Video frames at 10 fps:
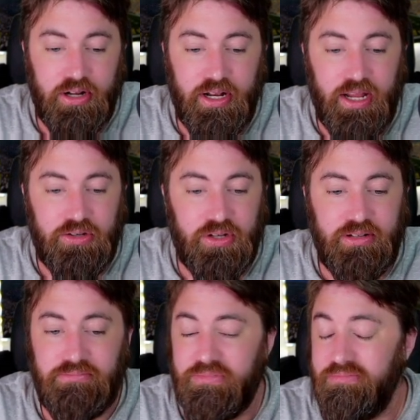and I
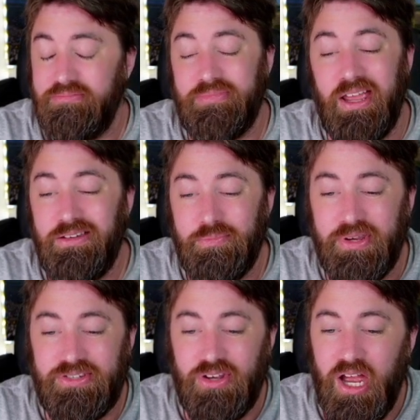could
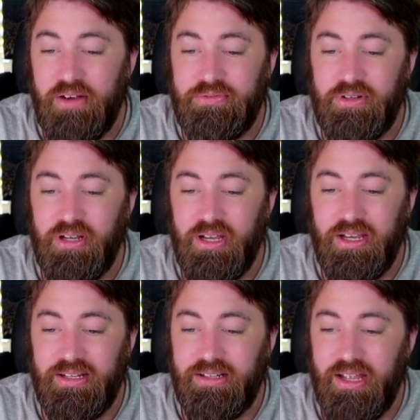piss off
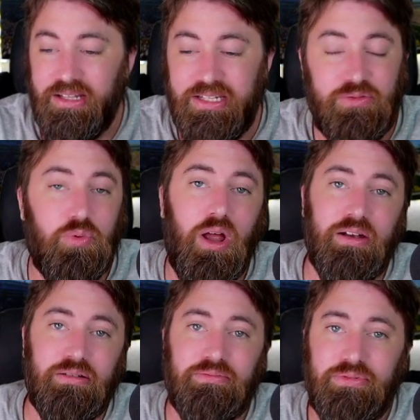at least one